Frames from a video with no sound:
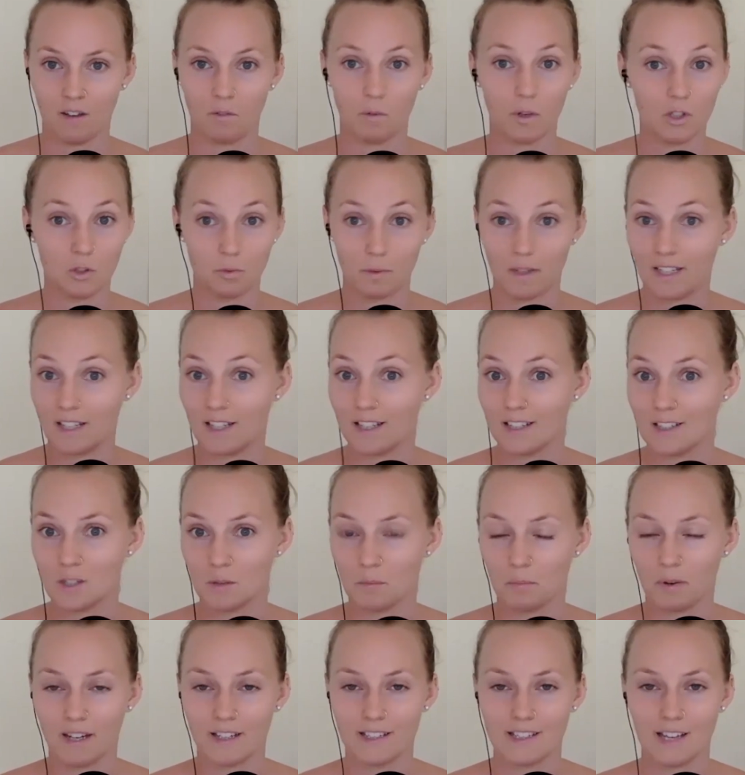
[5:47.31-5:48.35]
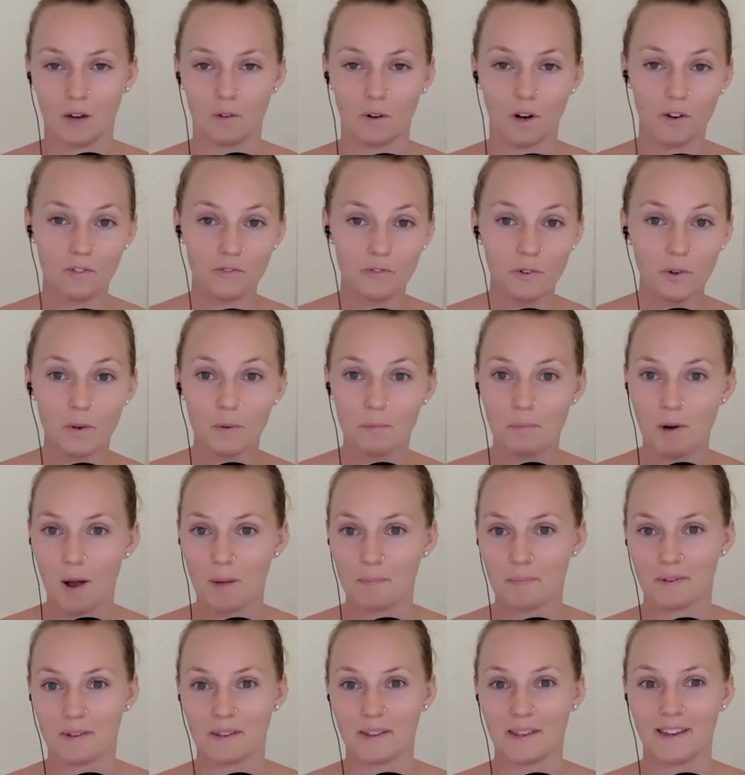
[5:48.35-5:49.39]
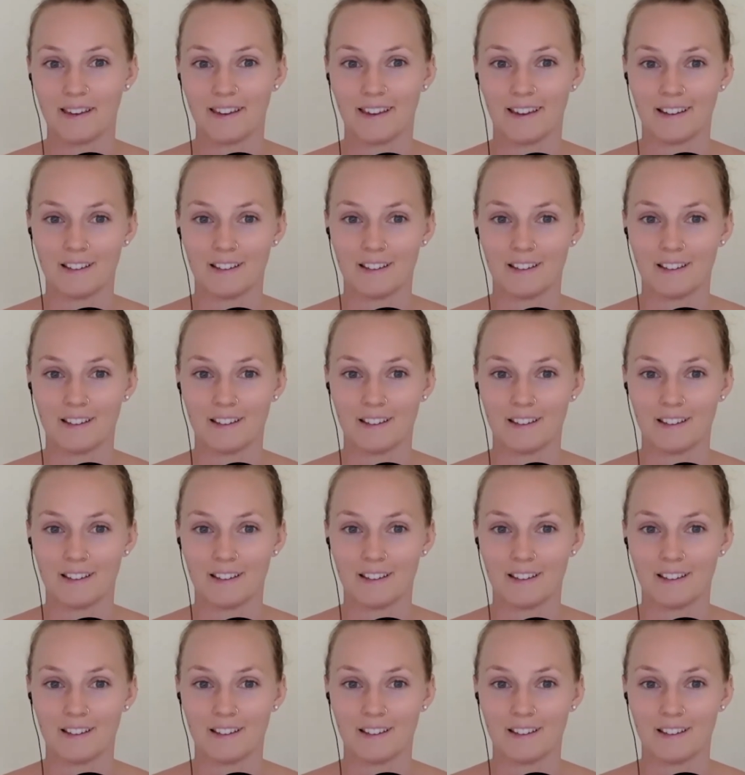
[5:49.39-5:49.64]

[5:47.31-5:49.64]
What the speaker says: which we need to break down our food properly